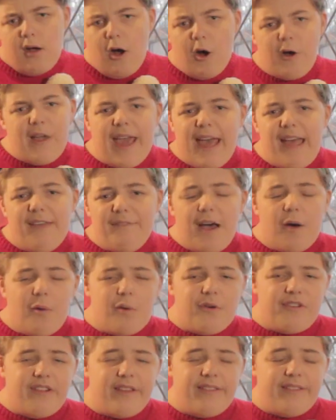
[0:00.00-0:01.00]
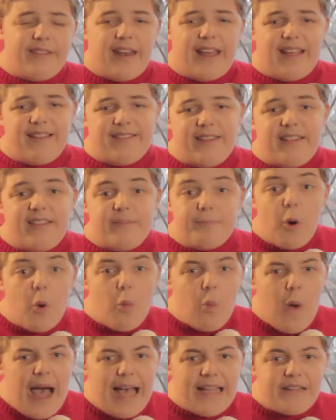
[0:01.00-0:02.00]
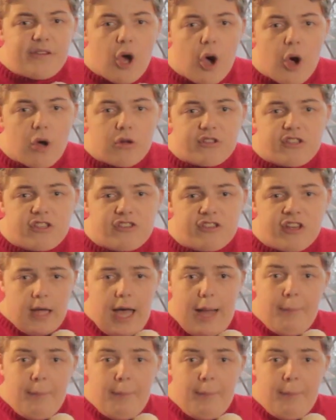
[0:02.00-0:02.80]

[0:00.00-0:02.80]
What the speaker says: Okay, that one doesn't exist, but why not?